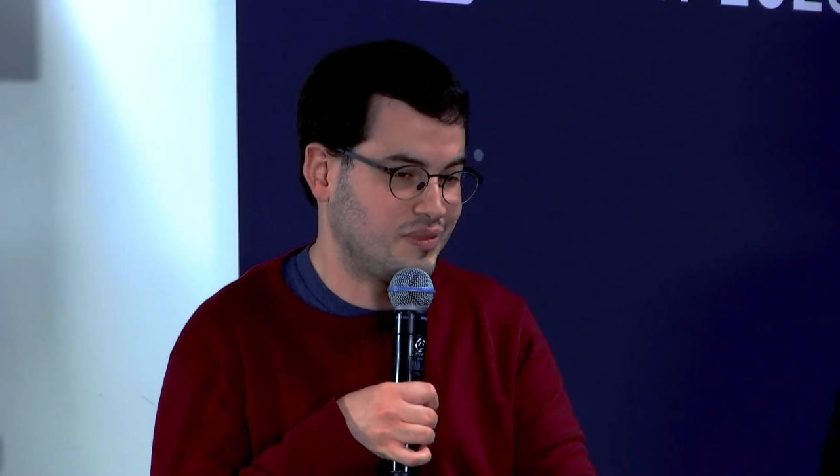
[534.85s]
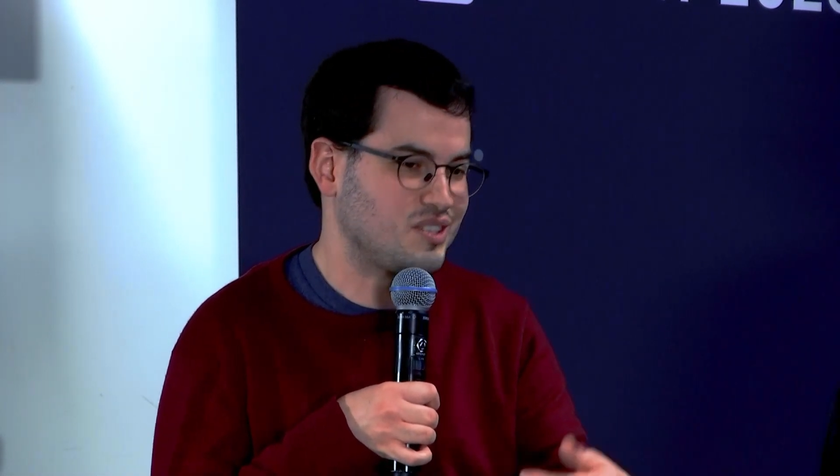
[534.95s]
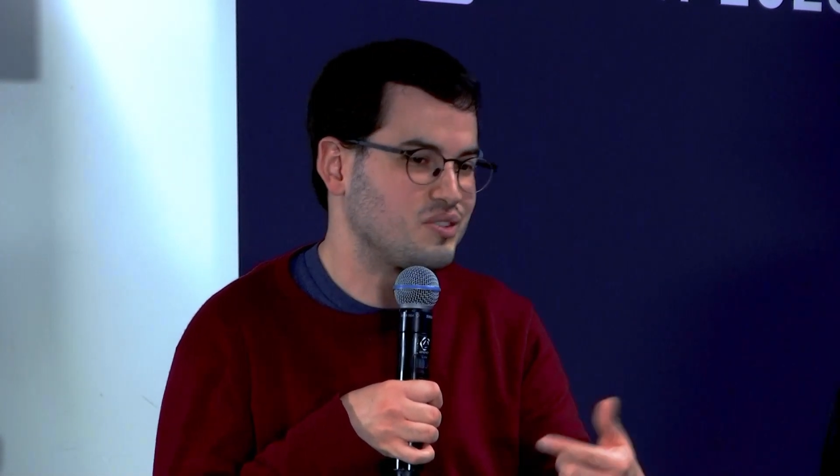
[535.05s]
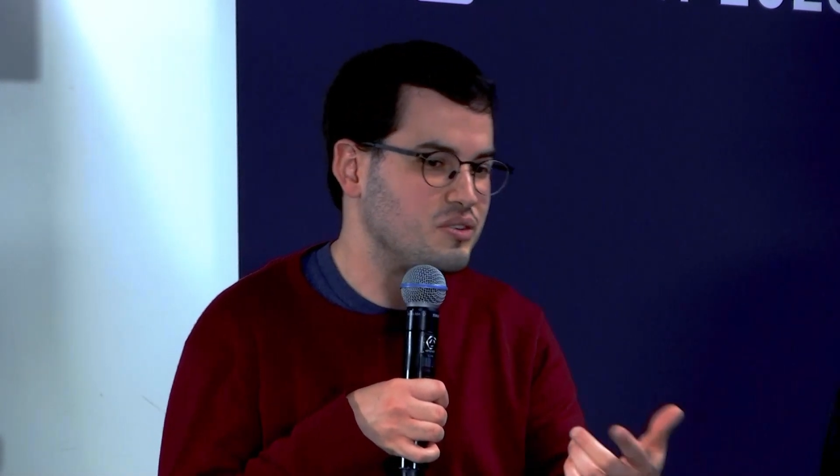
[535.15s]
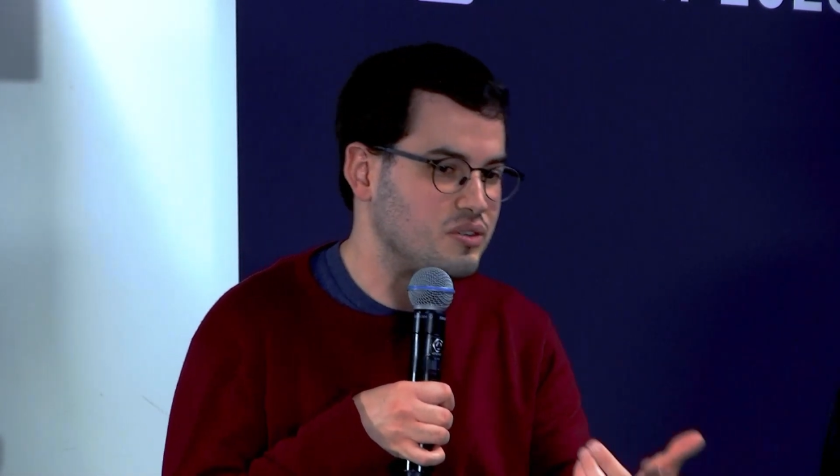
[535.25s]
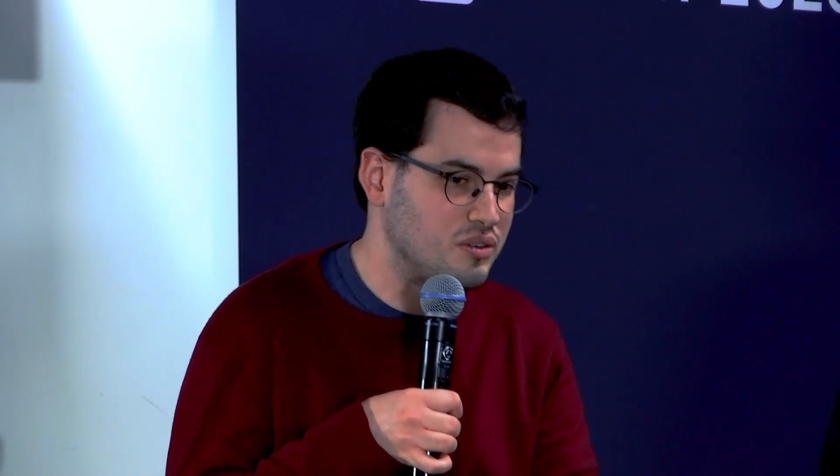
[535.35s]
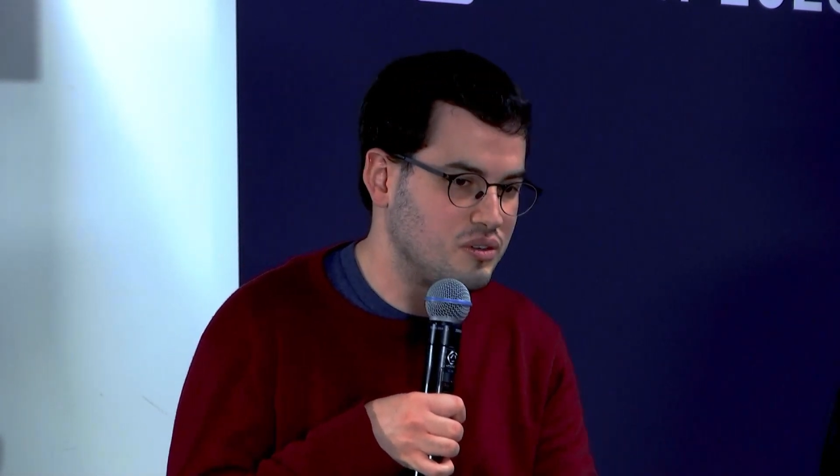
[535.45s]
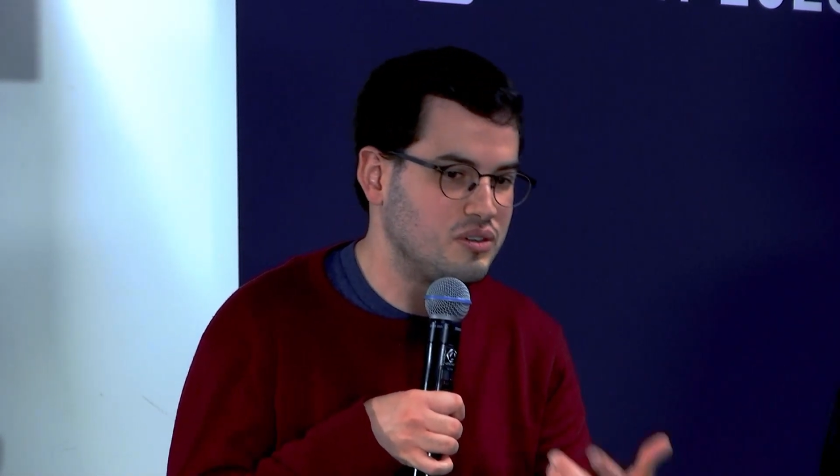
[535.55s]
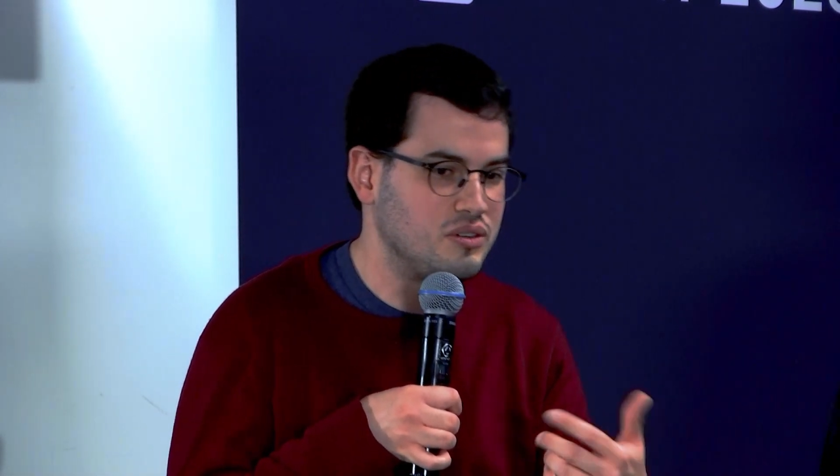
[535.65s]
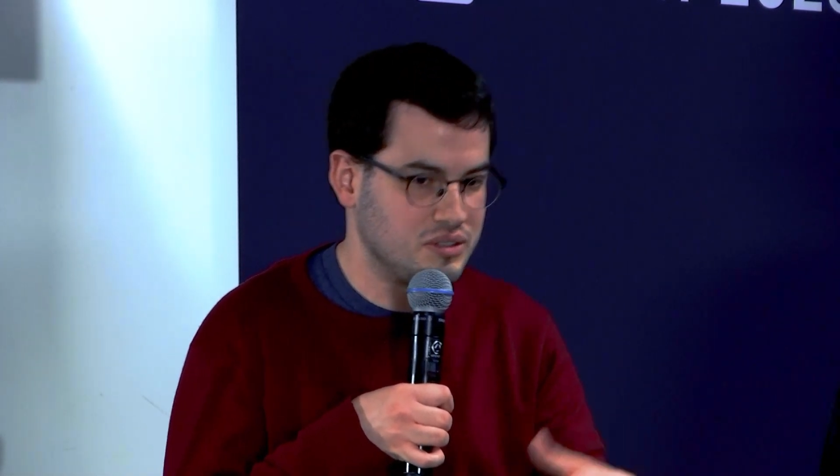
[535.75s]

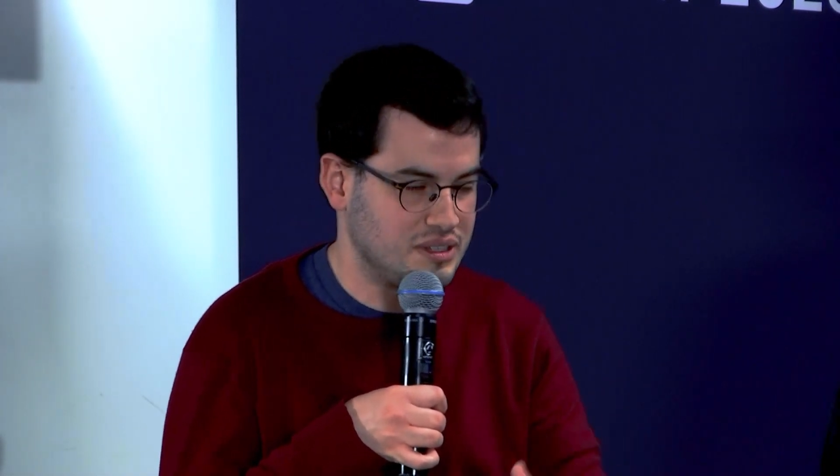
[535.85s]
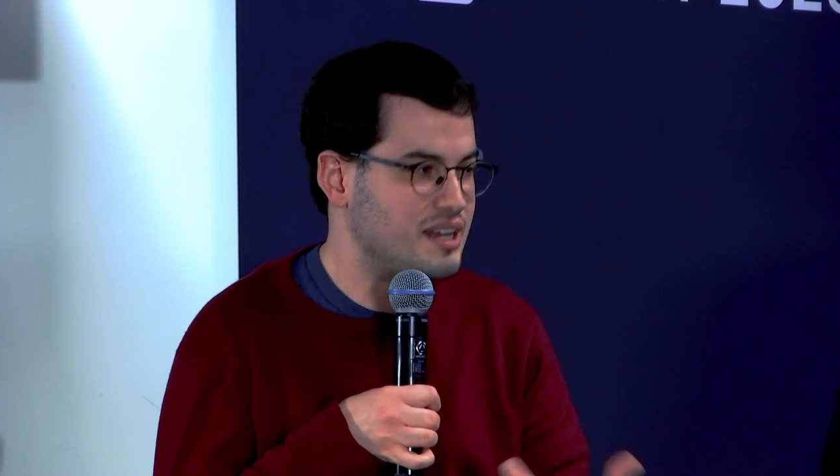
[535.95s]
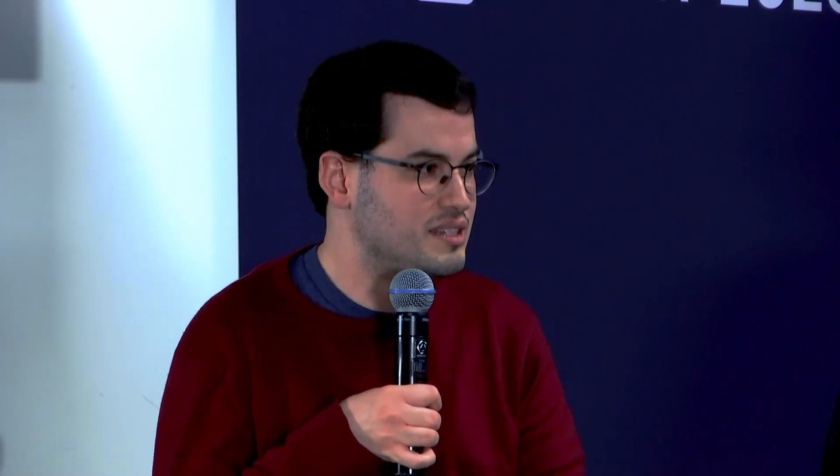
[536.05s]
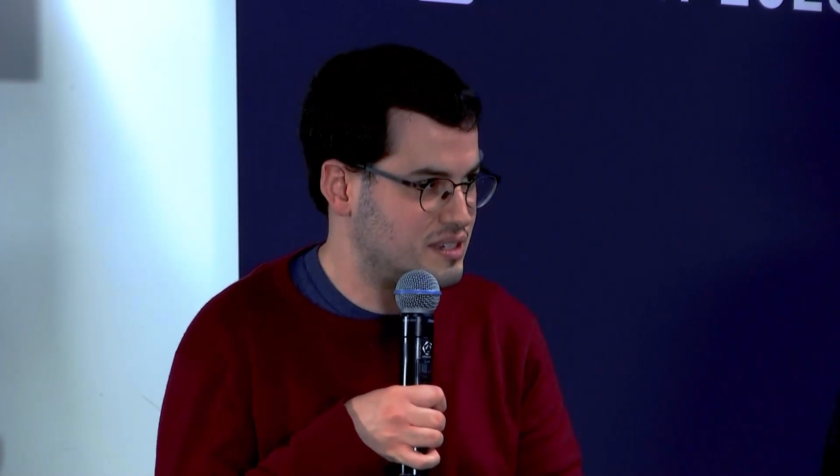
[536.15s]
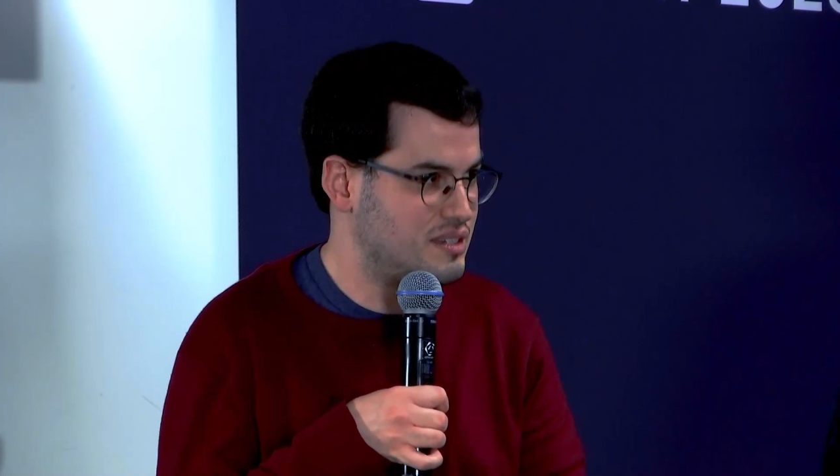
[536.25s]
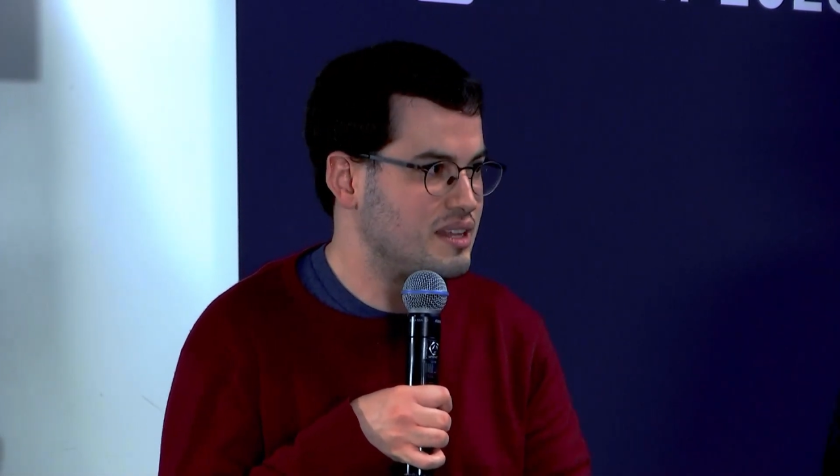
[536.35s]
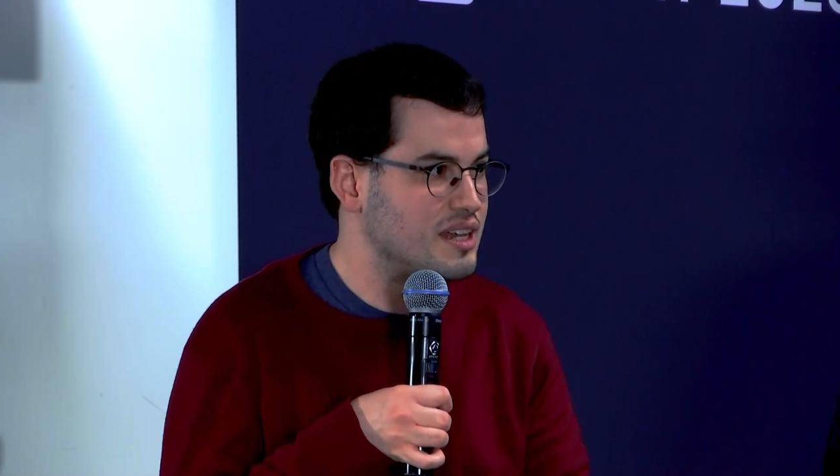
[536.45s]
So that's